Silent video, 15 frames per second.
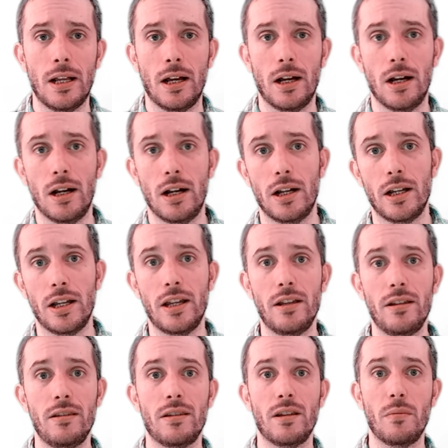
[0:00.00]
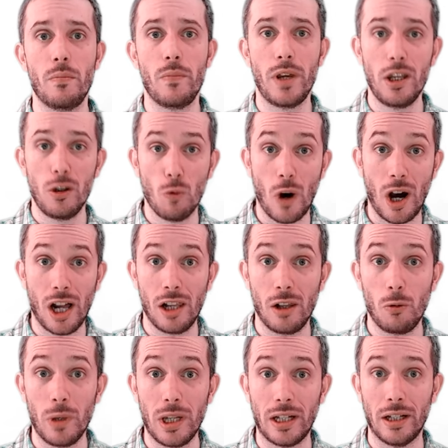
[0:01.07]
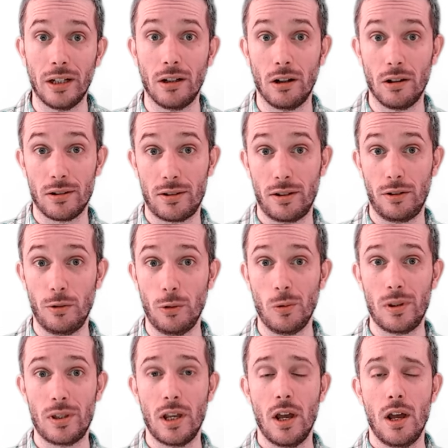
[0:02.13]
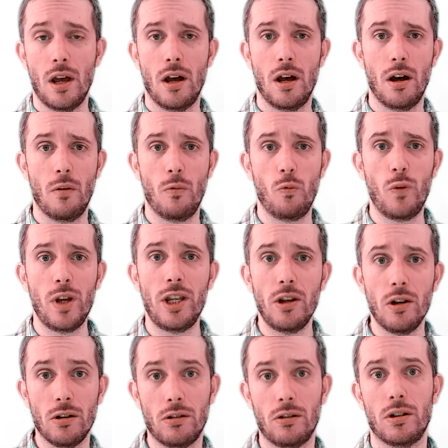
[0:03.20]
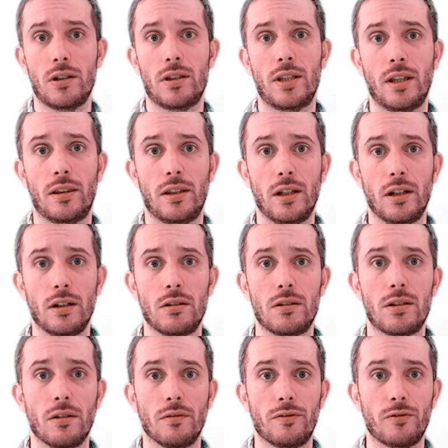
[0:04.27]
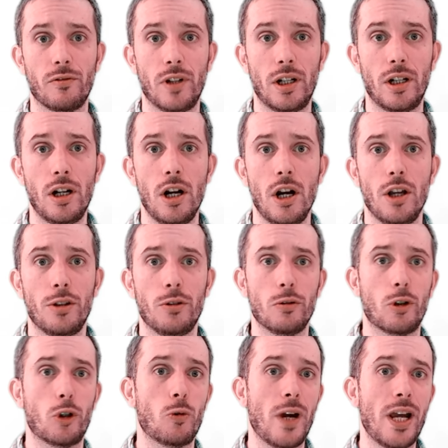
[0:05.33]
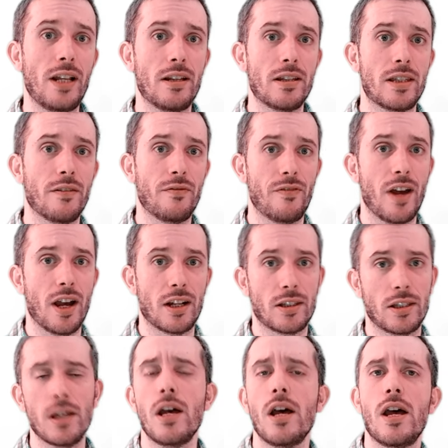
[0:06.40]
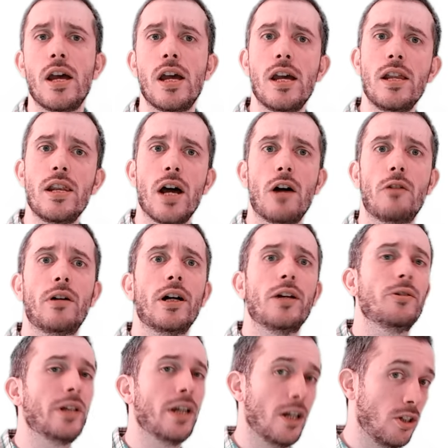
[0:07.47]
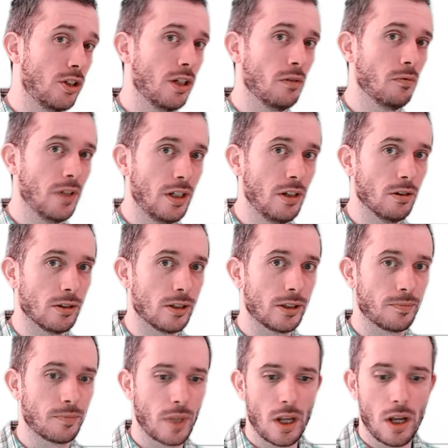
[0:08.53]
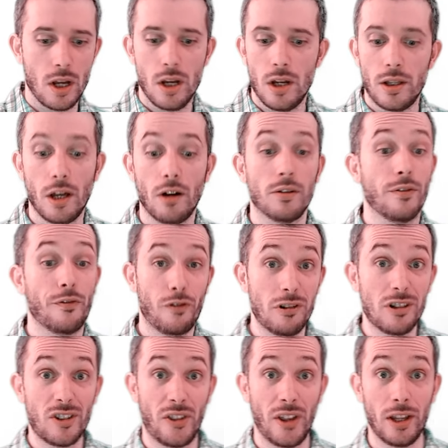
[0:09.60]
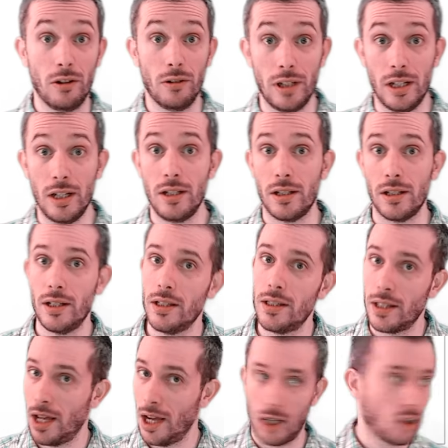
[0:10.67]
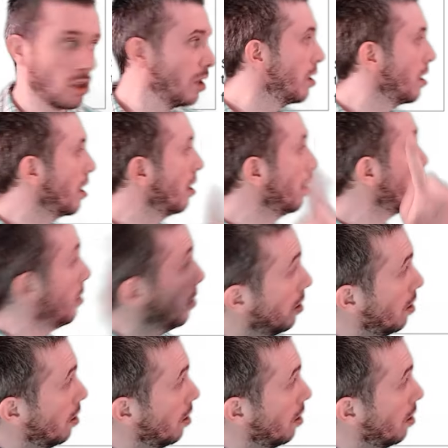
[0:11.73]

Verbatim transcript: Uh, in the meanwhile, we can also use uh, video setting software to create this effect in our educational videos. Now, the first thing you need is actually a